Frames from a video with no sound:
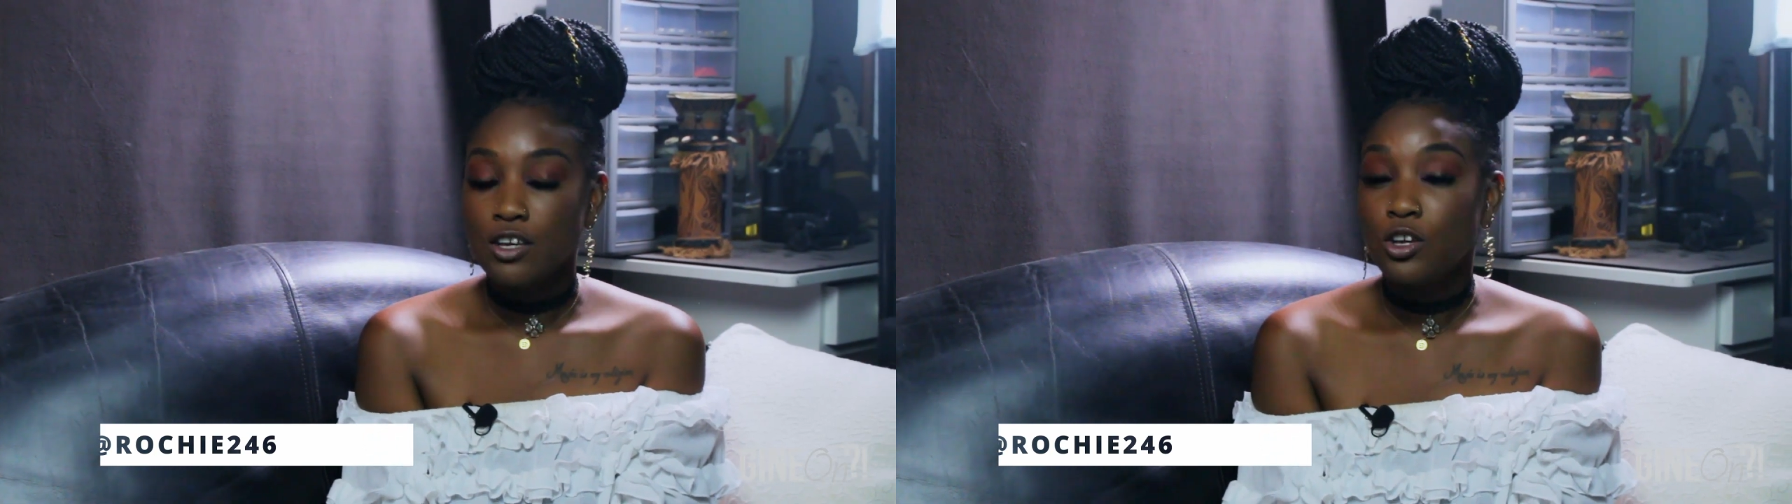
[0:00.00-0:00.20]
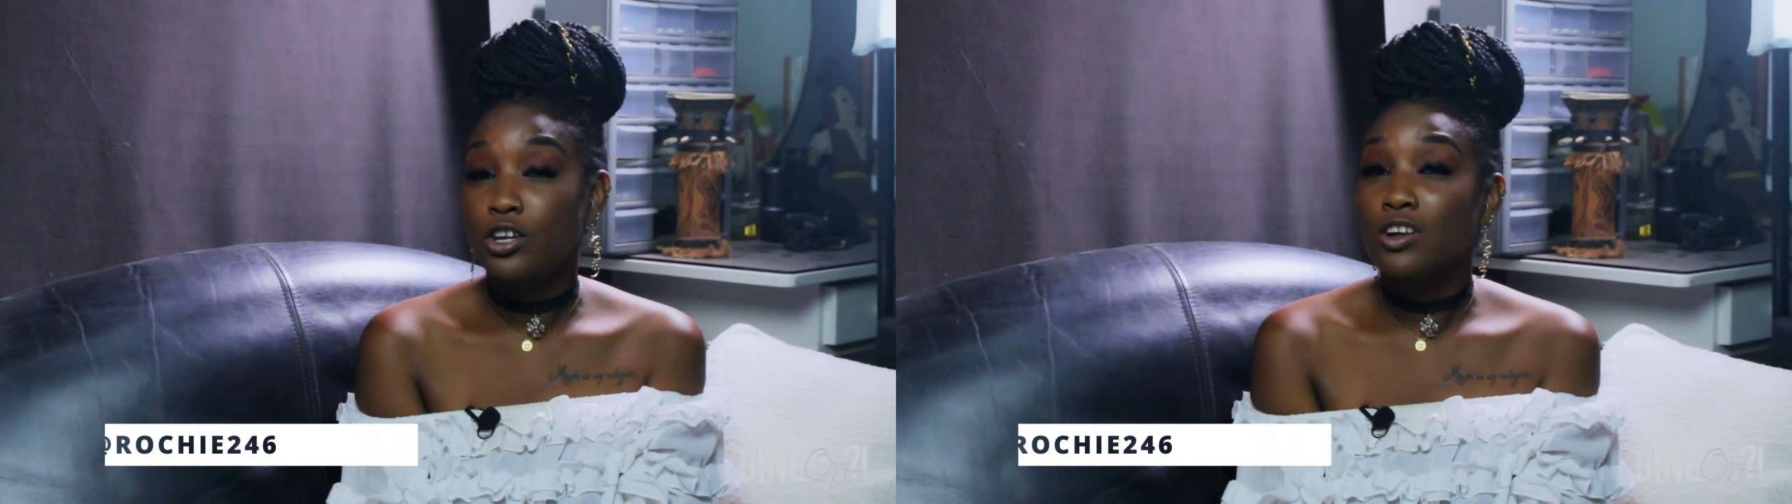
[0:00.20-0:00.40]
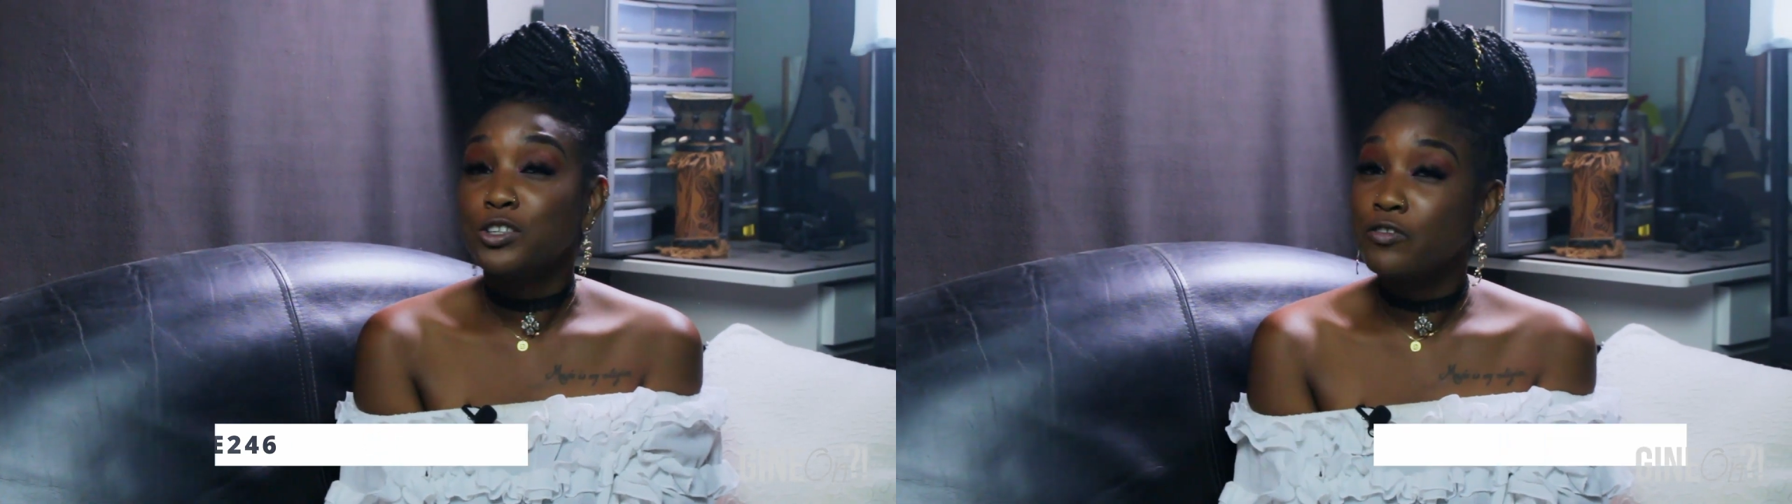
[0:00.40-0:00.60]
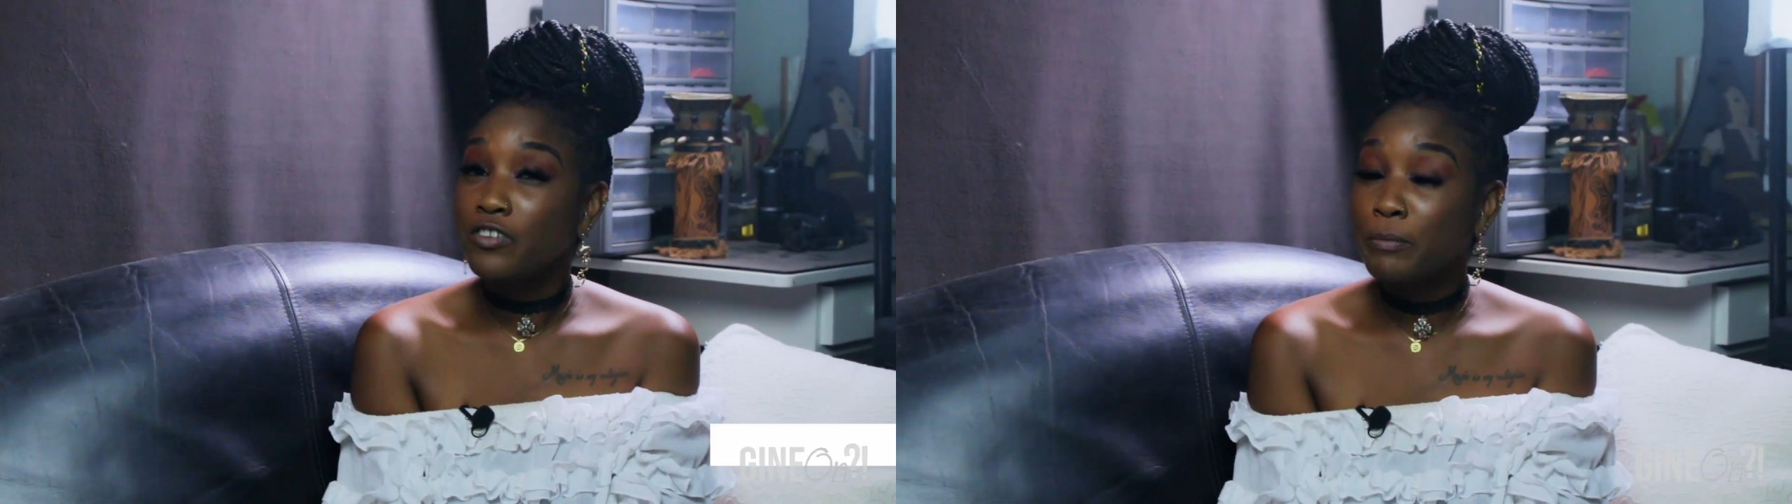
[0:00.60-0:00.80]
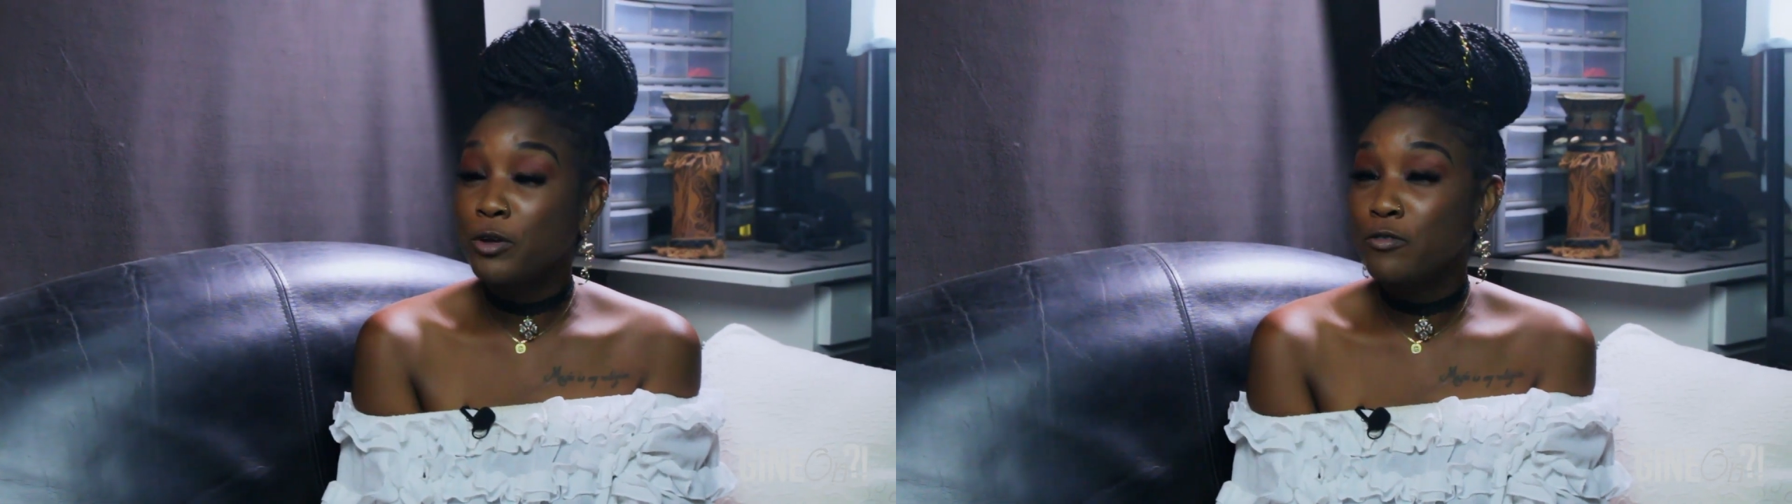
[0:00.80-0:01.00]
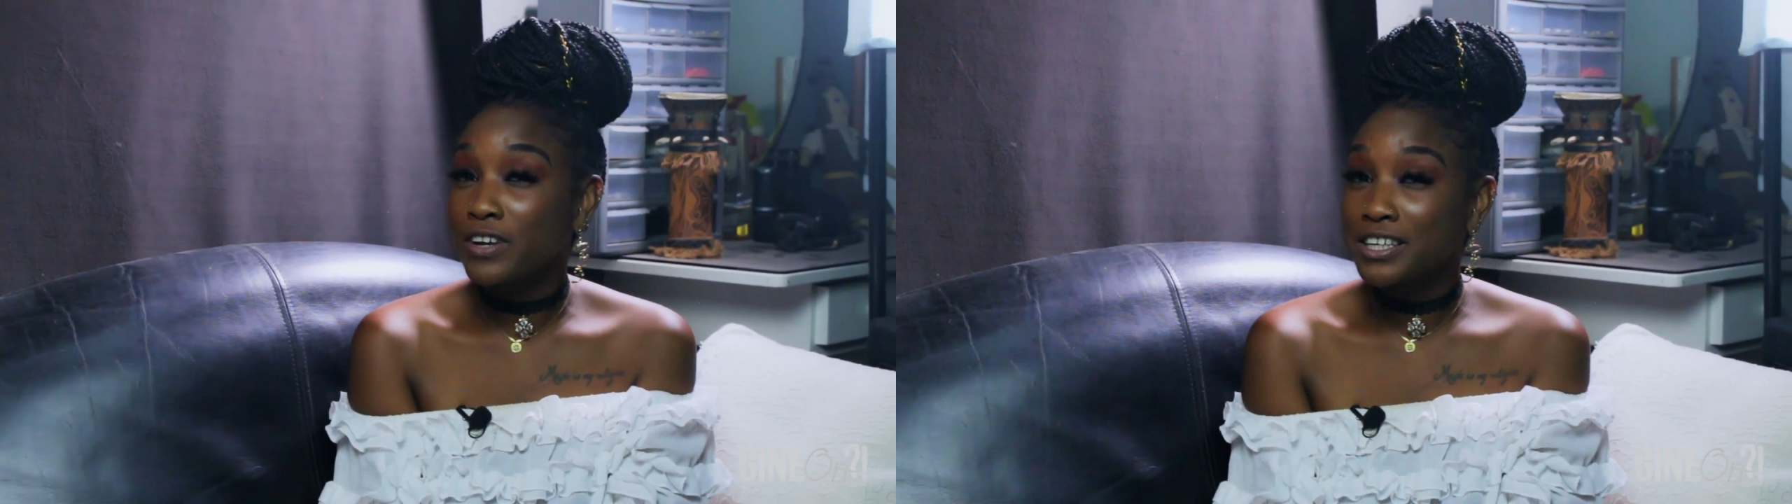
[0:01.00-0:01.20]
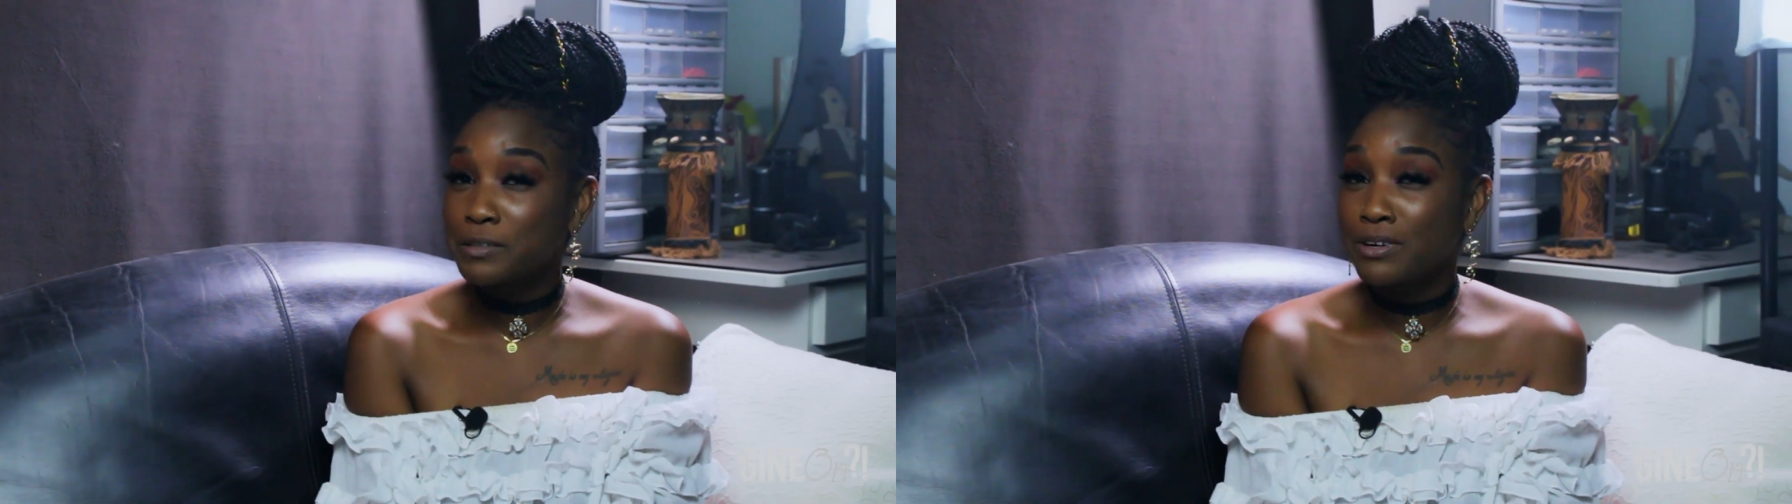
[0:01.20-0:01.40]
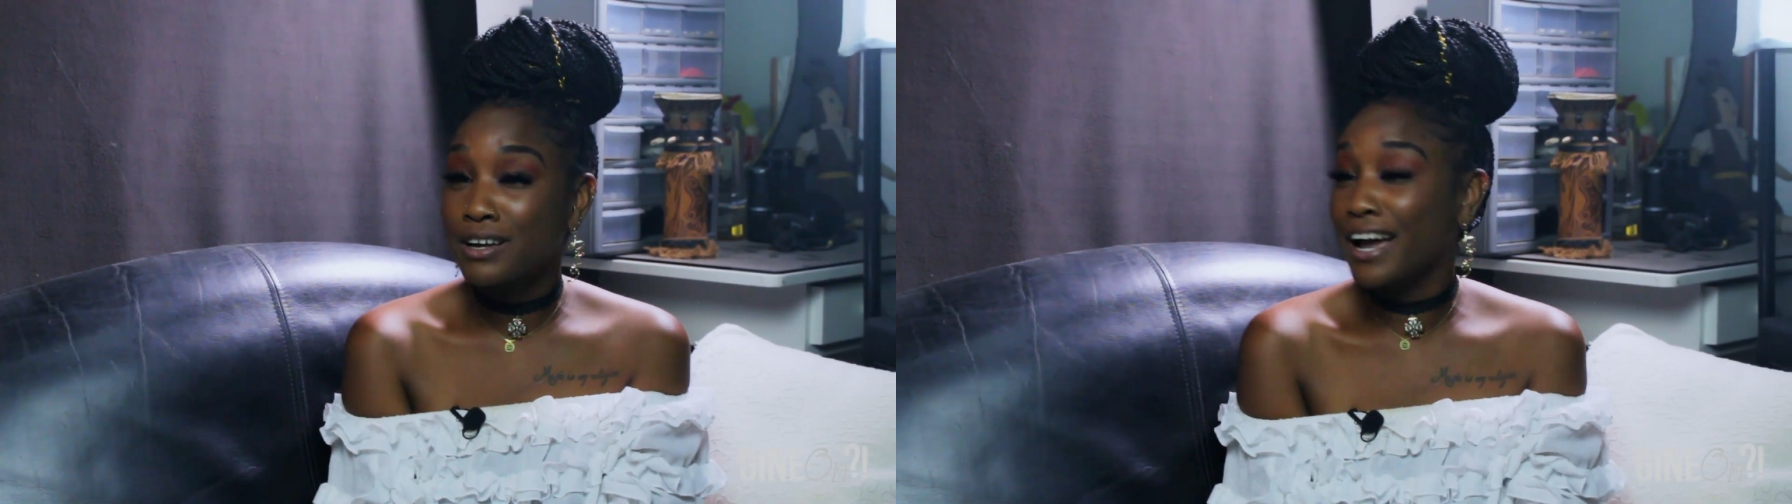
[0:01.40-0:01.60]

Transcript: You can also find me on Facebook.